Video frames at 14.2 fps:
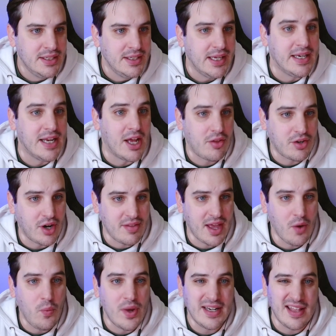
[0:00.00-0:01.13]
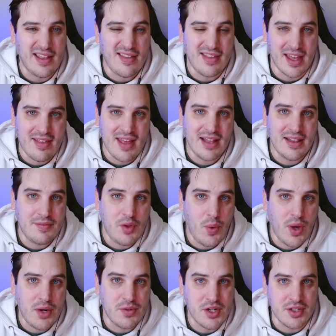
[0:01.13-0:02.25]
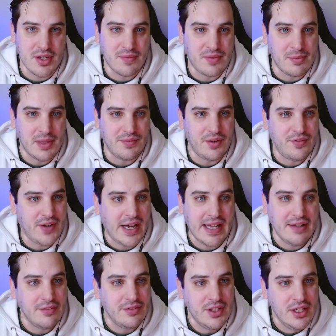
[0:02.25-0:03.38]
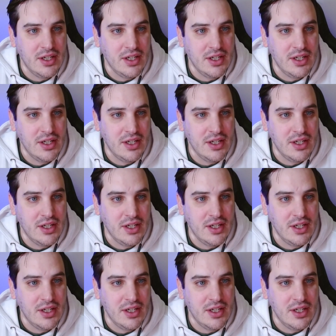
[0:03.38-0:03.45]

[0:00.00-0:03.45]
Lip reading: It now starts at 1d6 at level 1, which is up from level 5.